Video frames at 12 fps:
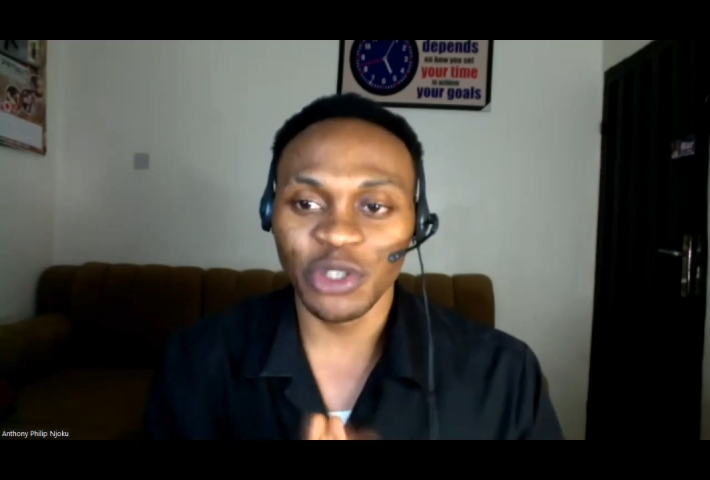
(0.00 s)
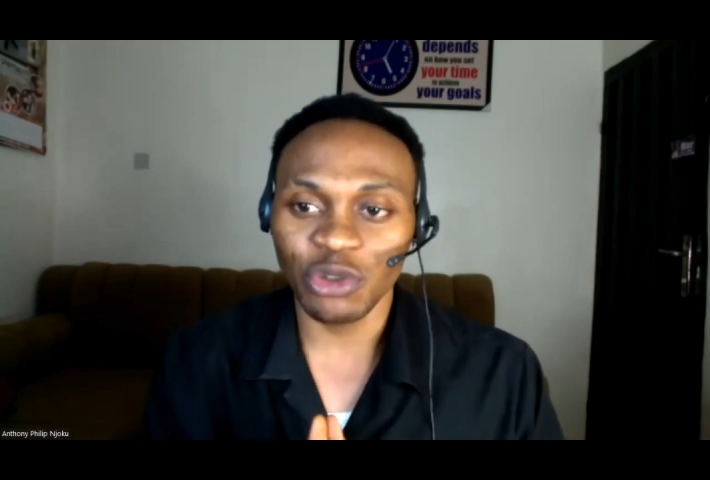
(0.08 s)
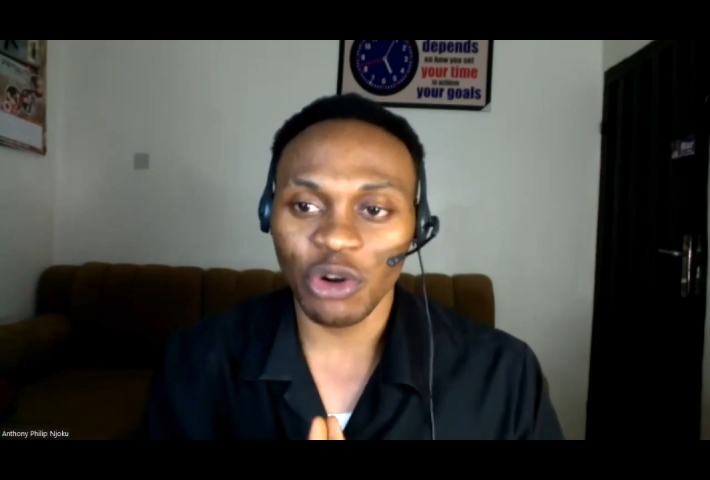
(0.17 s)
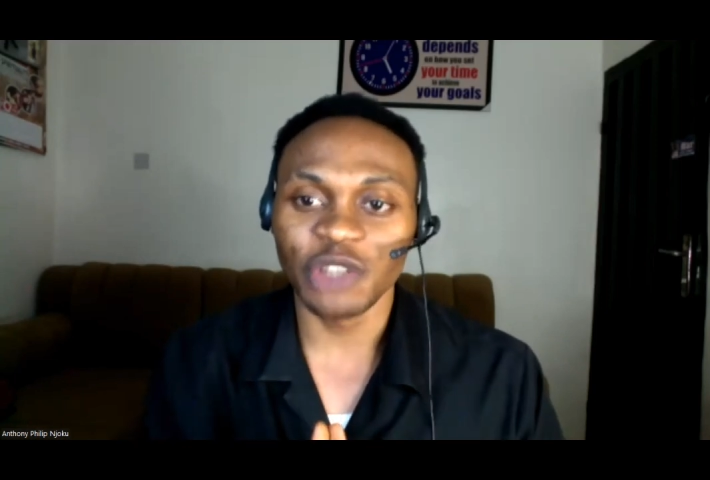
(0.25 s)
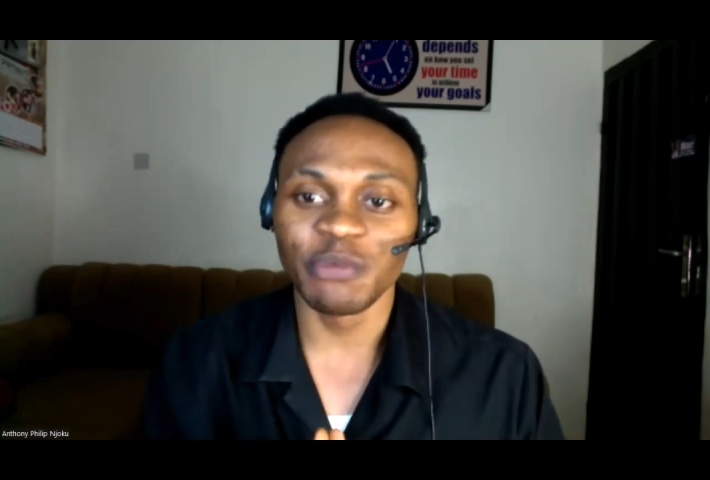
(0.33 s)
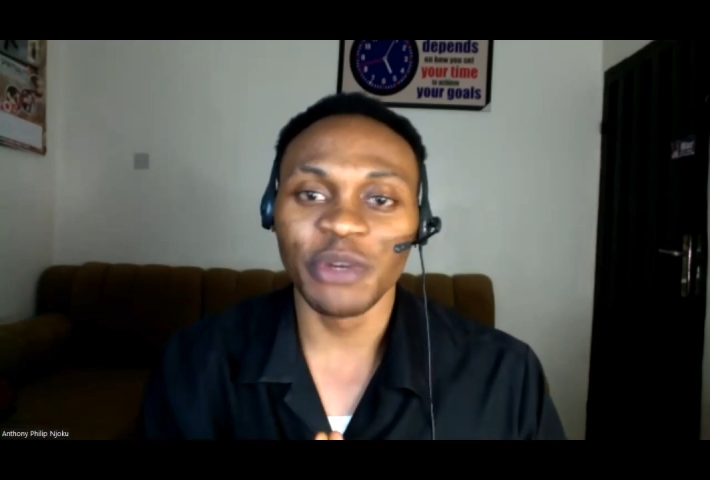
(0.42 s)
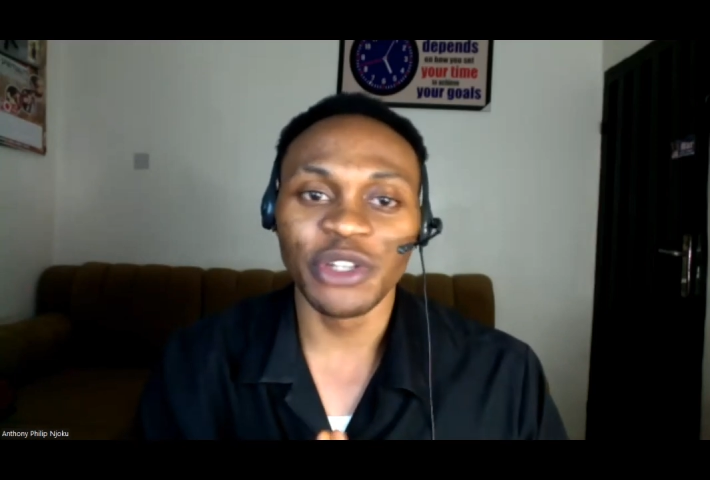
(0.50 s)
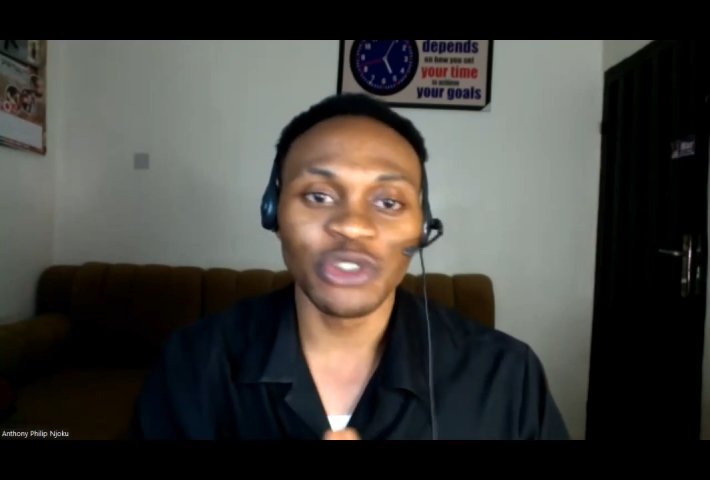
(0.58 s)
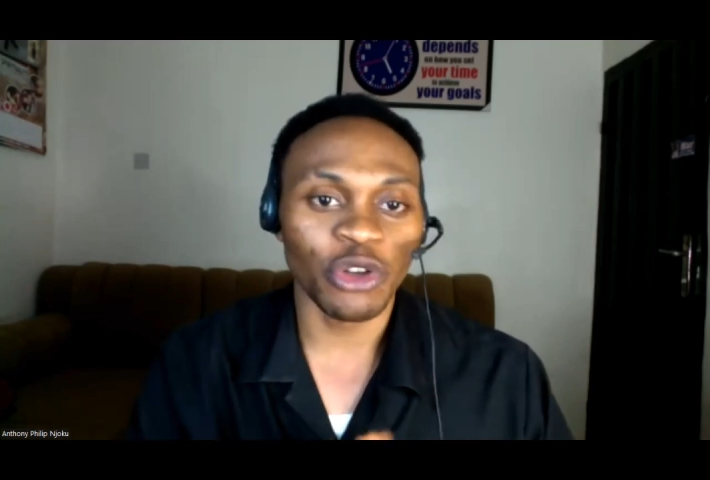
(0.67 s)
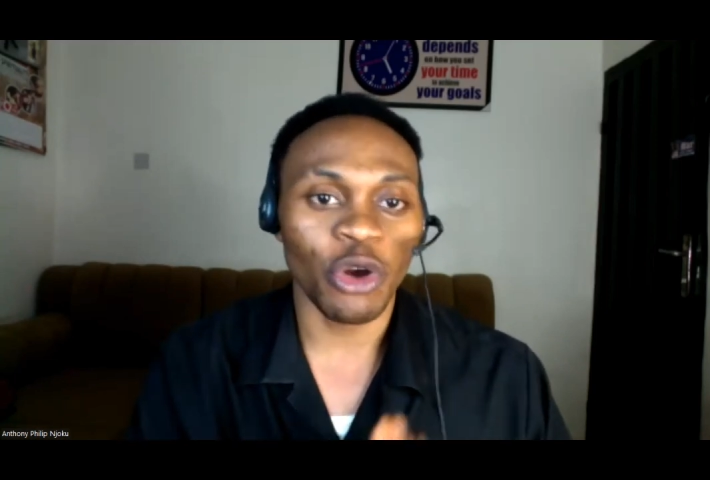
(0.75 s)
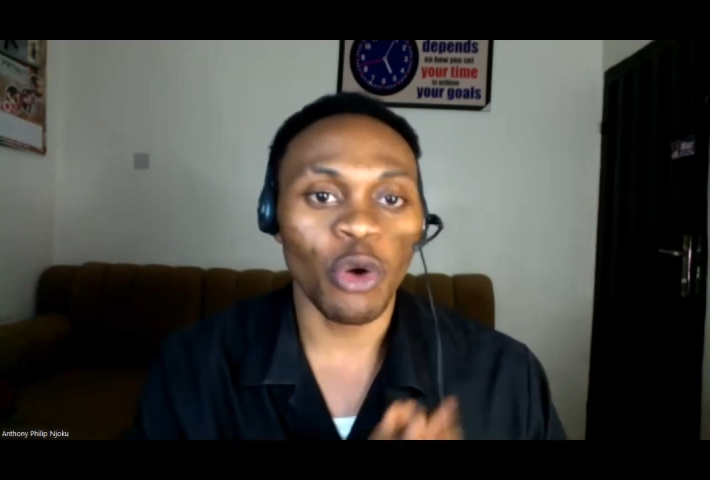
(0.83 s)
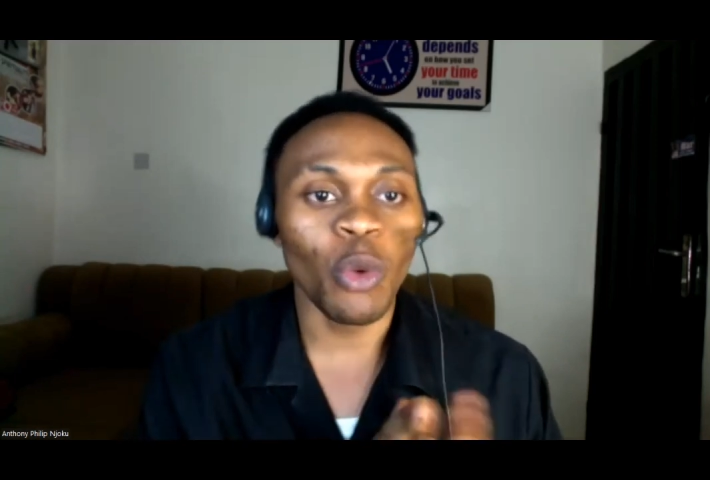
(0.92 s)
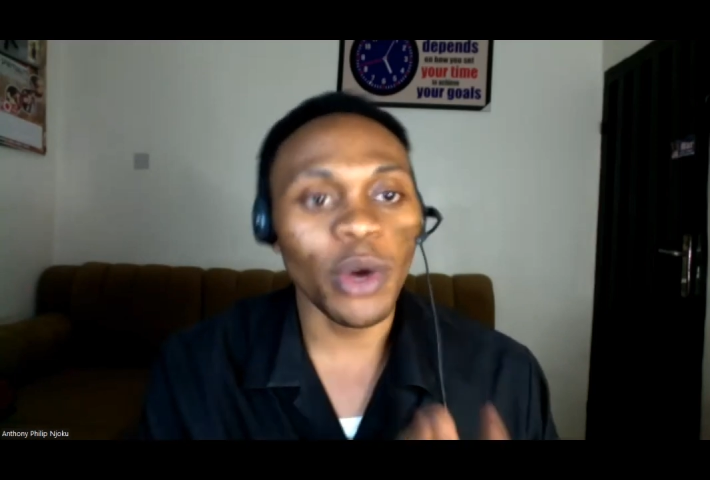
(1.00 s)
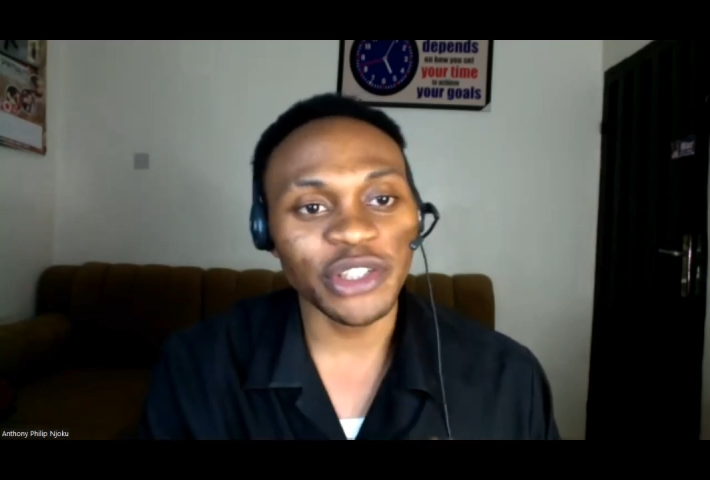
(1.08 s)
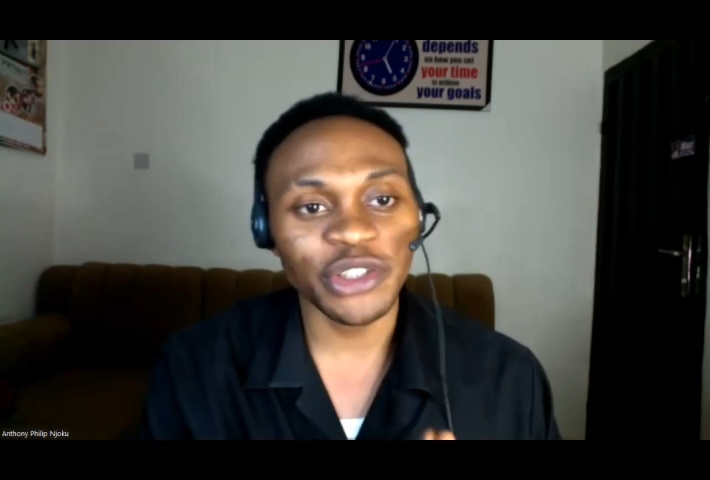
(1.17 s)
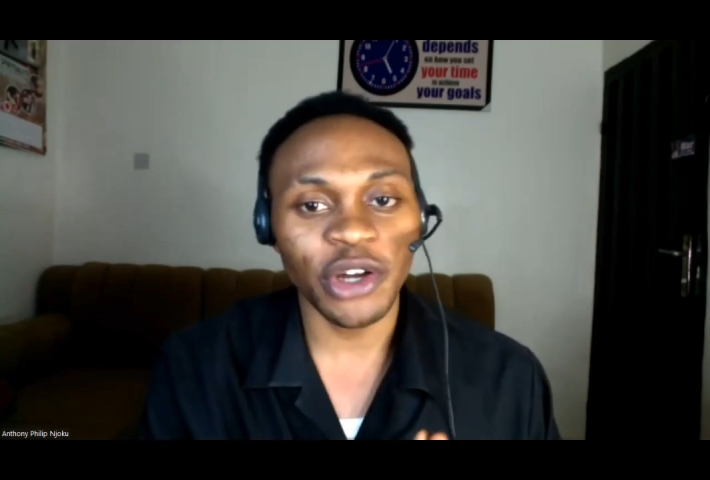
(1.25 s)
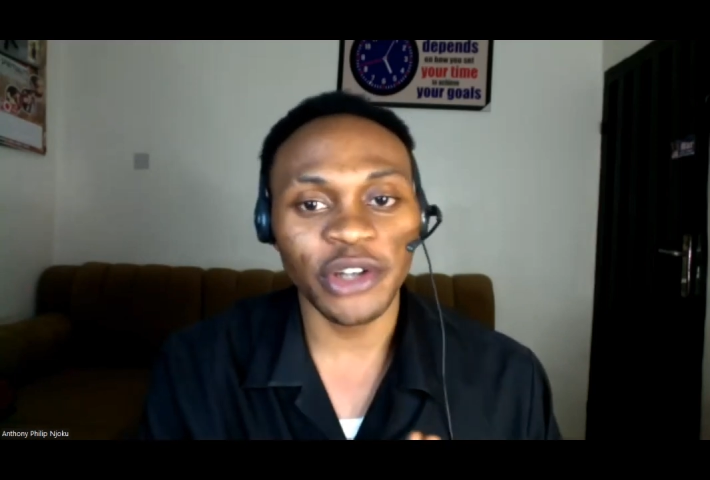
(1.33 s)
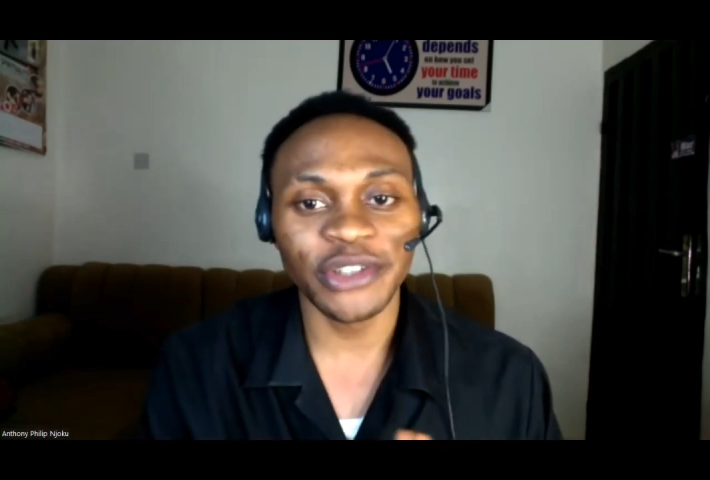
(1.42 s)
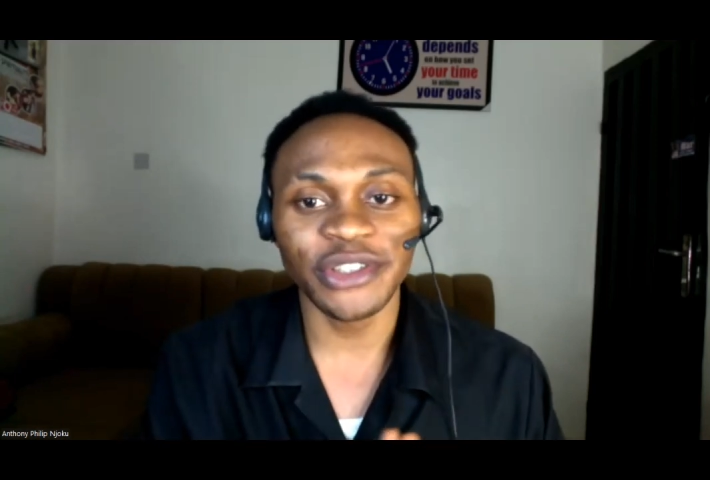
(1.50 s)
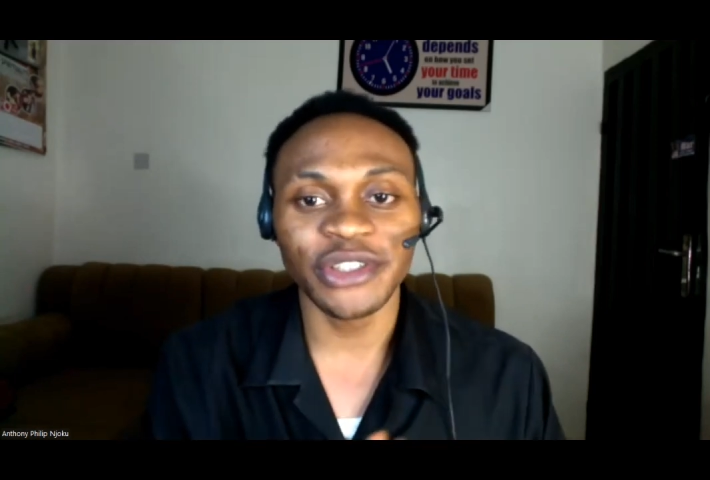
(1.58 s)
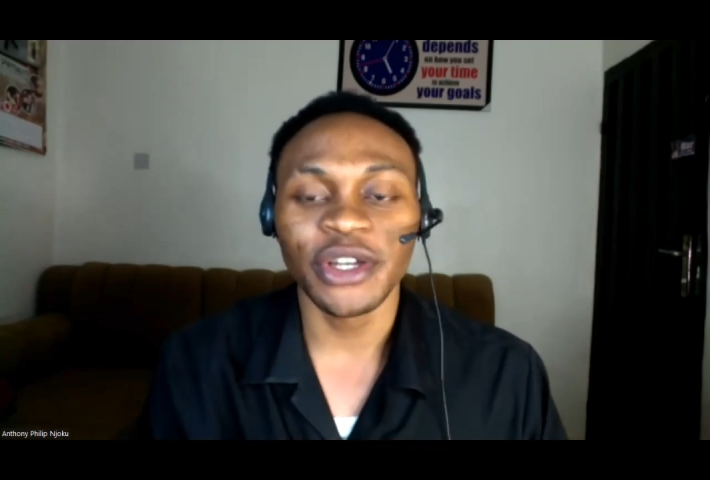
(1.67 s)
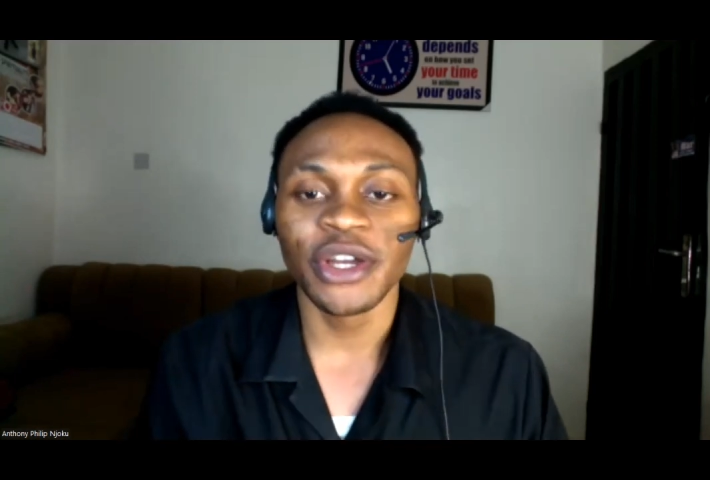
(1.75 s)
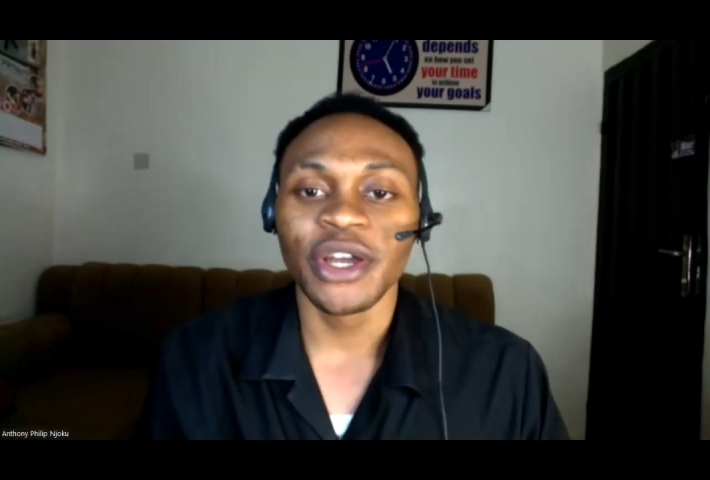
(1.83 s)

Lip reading: to us based on your questions,